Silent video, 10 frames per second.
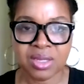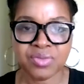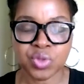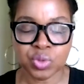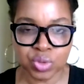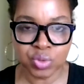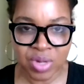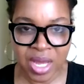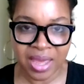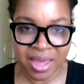if you do
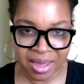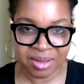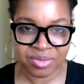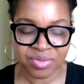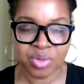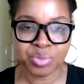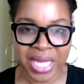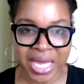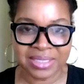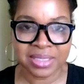not have
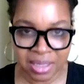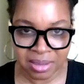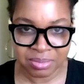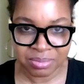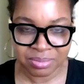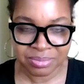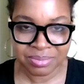black skin.